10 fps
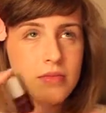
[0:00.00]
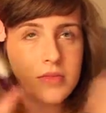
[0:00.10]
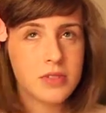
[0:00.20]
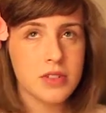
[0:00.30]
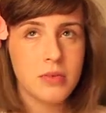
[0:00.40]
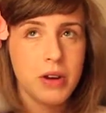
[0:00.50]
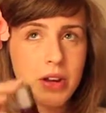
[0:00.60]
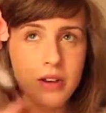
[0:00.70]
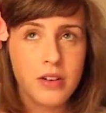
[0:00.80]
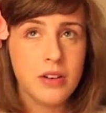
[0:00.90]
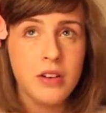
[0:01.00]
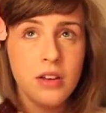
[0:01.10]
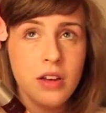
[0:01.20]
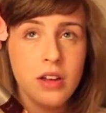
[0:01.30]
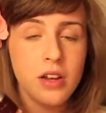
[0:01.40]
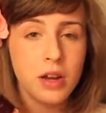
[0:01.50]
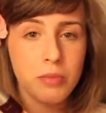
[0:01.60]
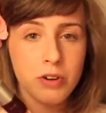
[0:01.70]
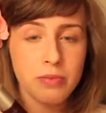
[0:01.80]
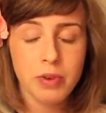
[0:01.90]
some odd
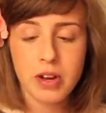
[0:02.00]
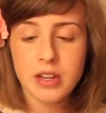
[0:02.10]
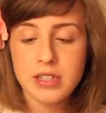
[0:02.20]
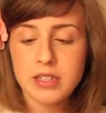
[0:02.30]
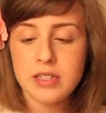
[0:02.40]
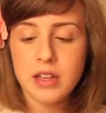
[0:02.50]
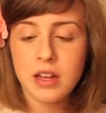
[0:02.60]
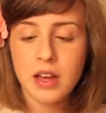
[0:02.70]
number of products,